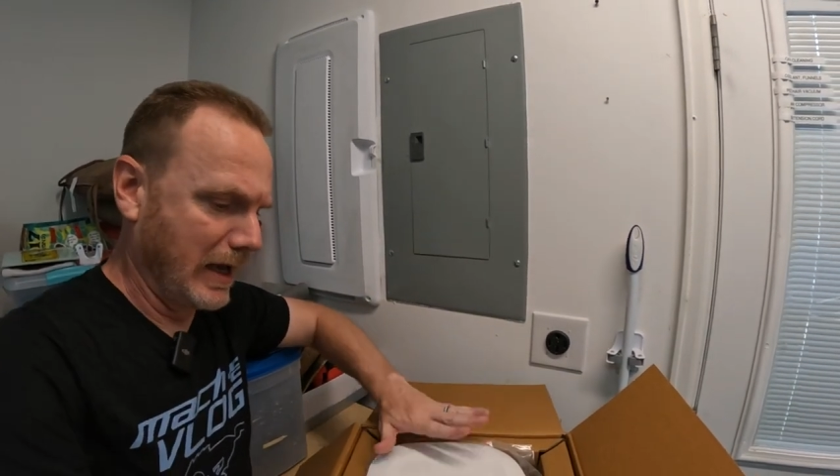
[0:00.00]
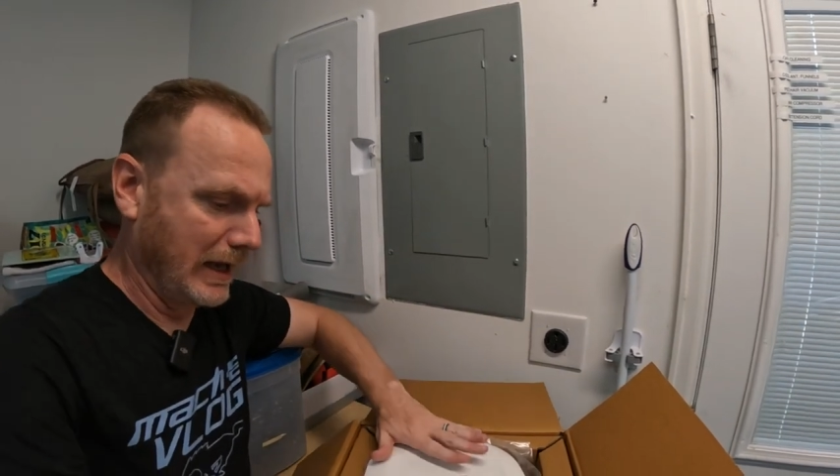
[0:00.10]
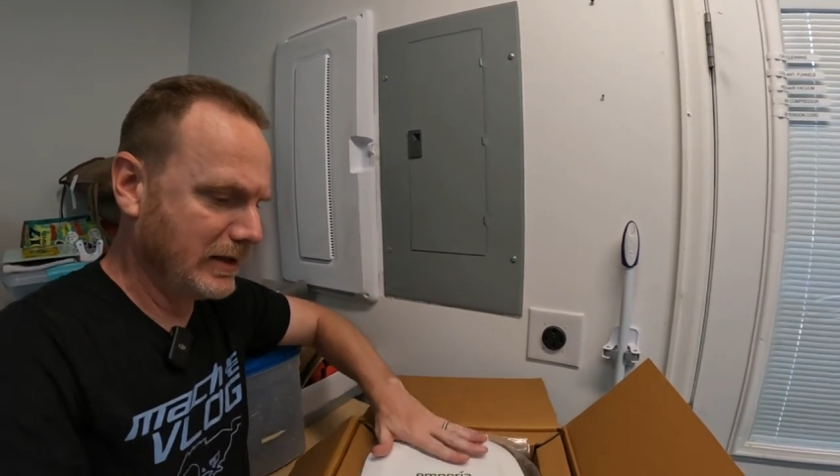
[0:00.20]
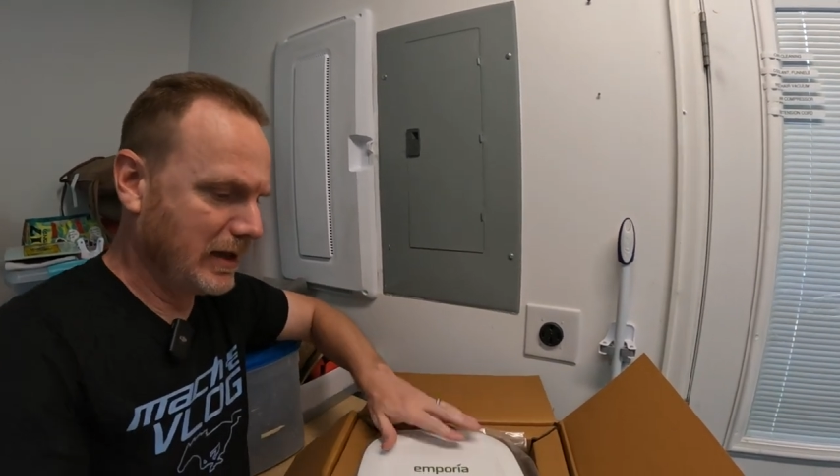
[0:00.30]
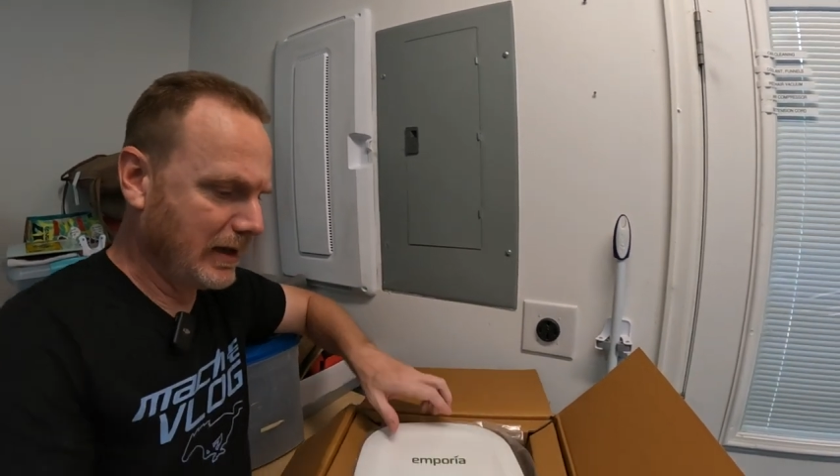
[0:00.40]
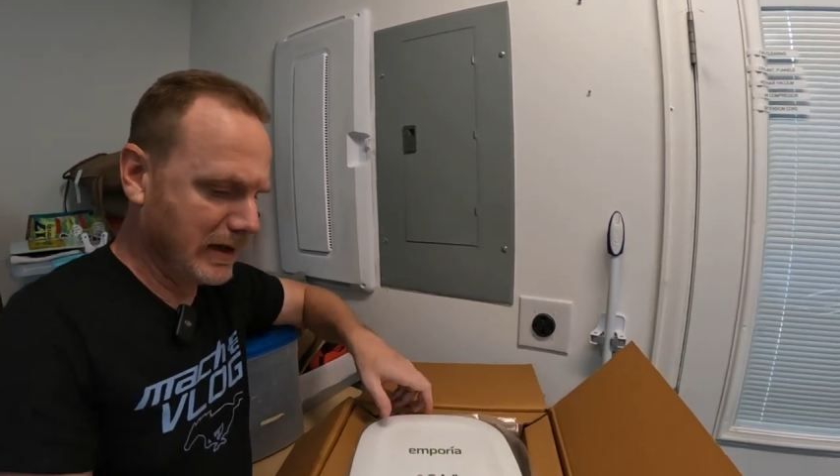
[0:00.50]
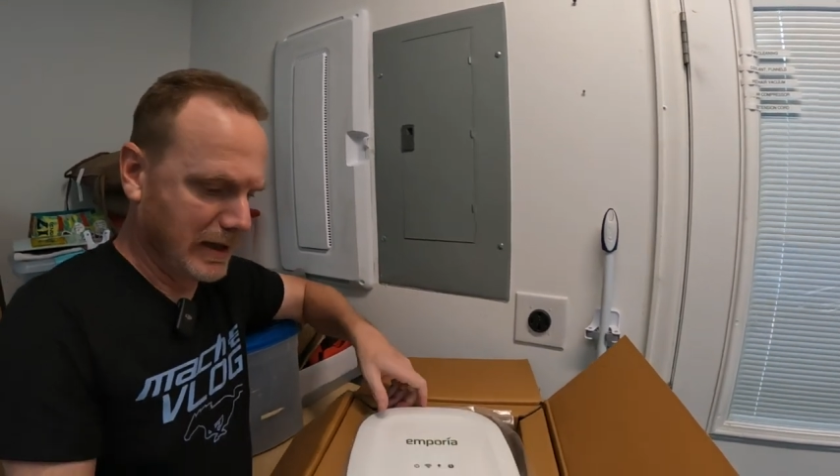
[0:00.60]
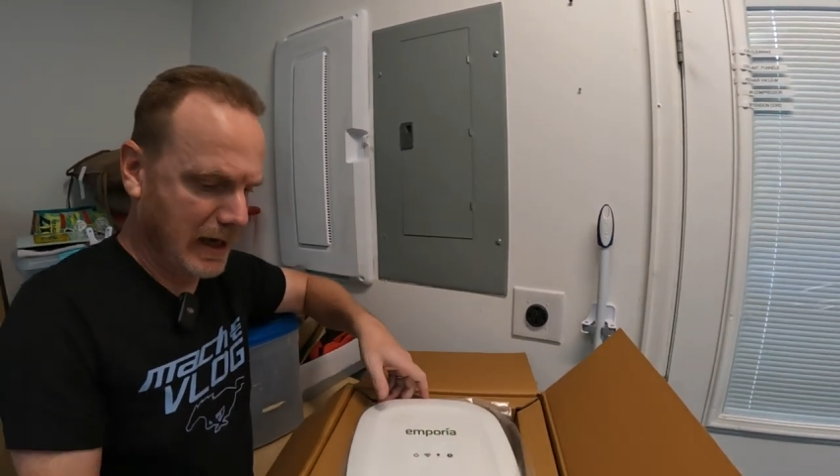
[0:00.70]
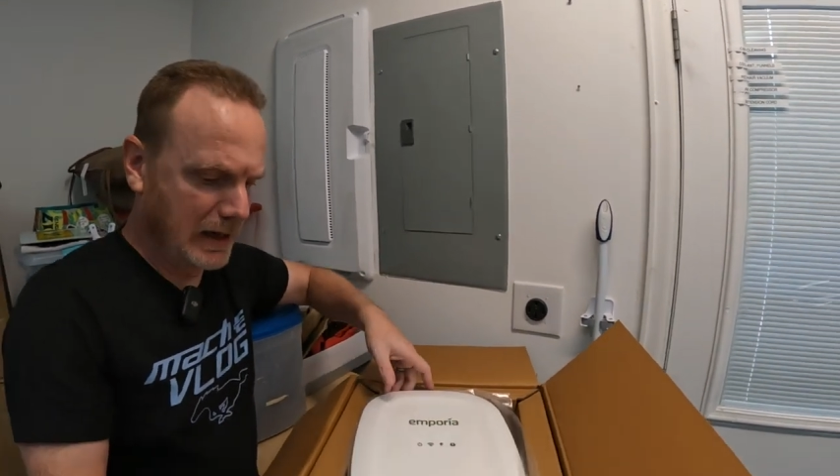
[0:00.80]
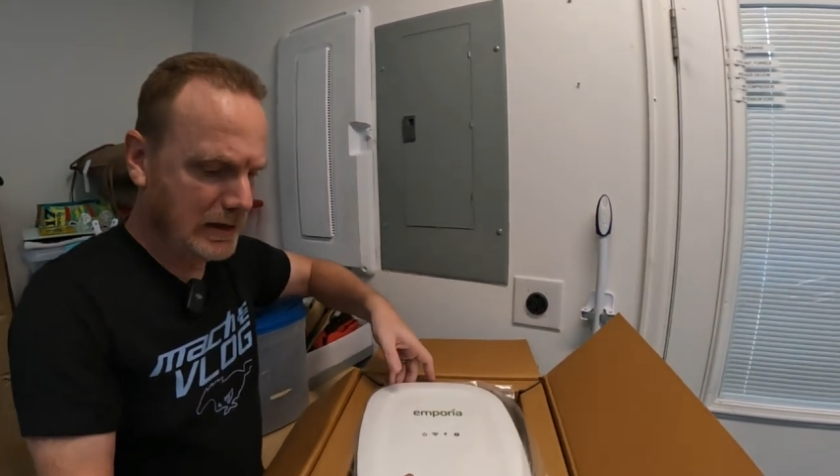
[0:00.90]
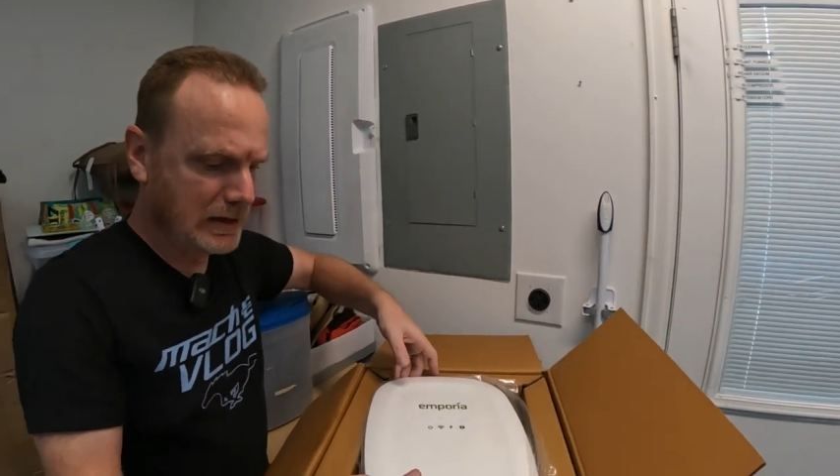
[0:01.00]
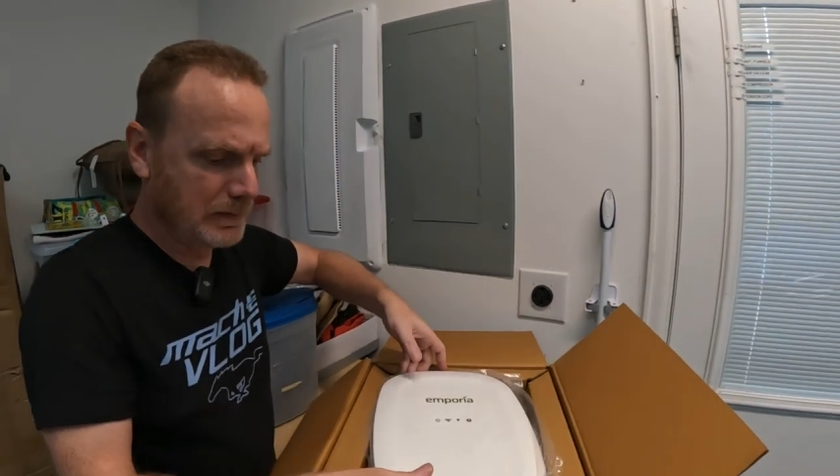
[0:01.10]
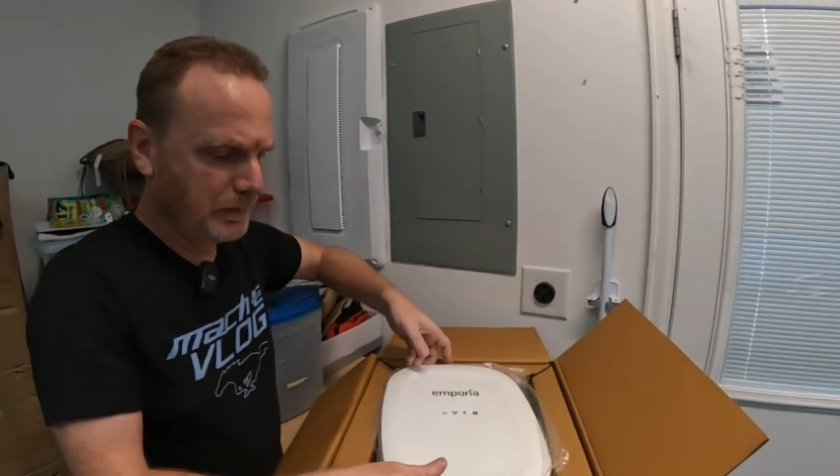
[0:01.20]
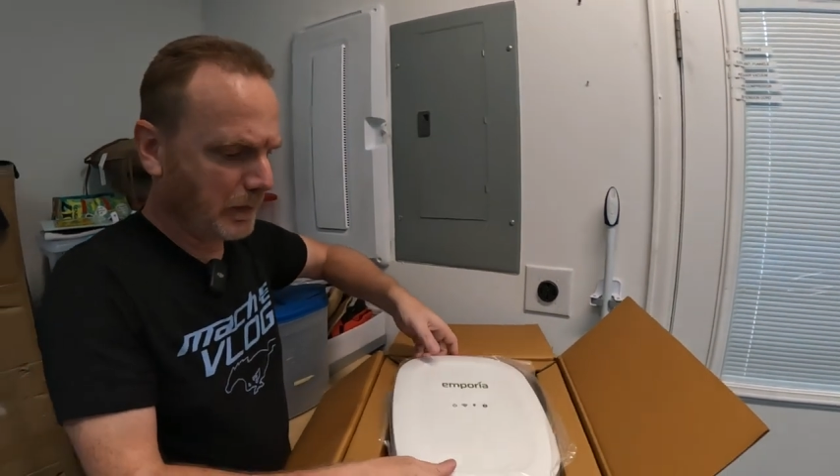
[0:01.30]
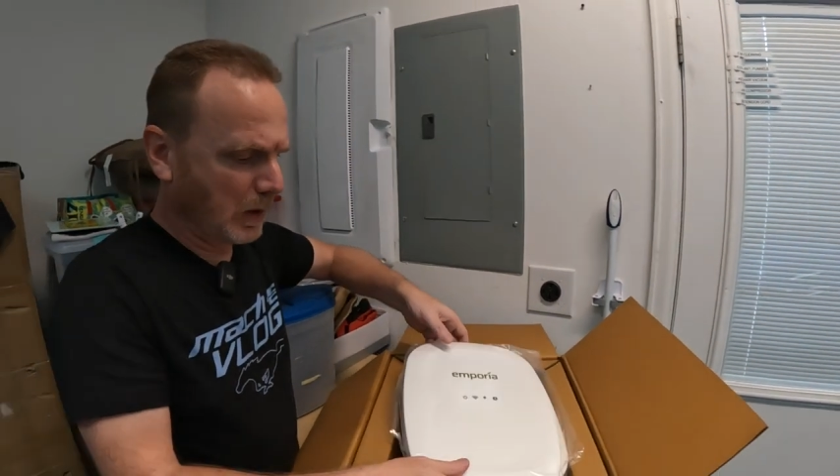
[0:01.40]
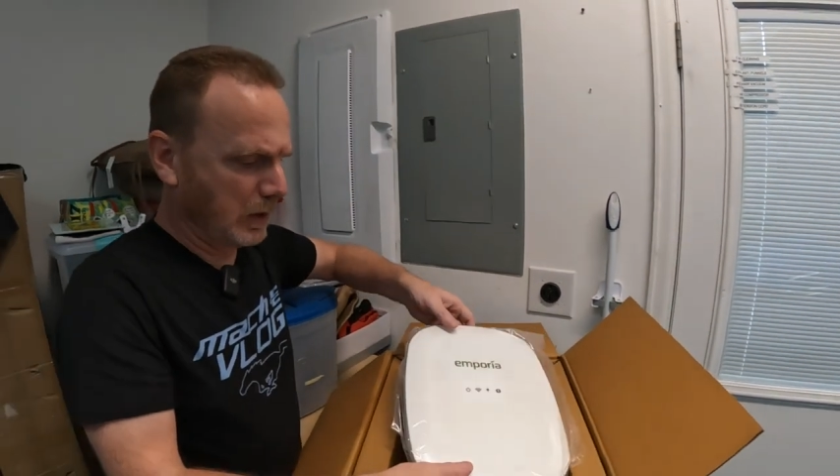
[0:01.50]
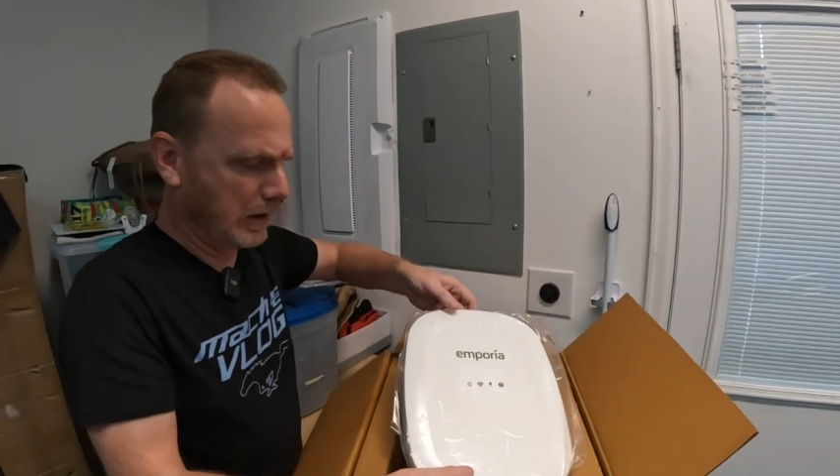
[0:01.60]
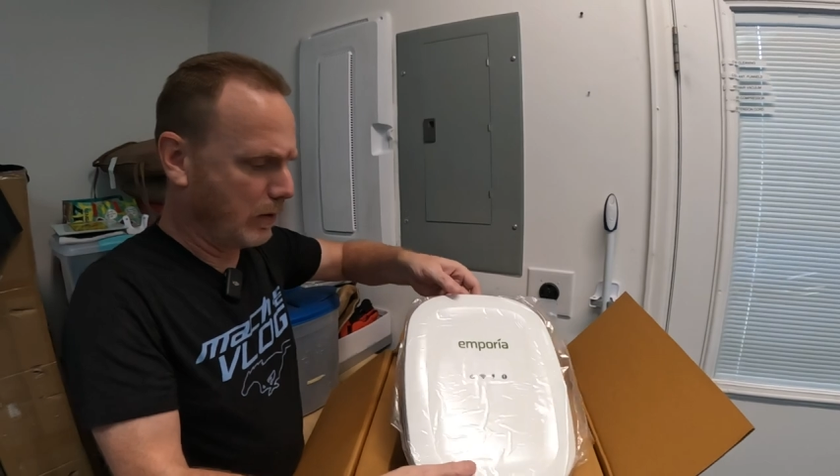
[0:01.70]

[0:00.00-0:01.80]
Inside the case, we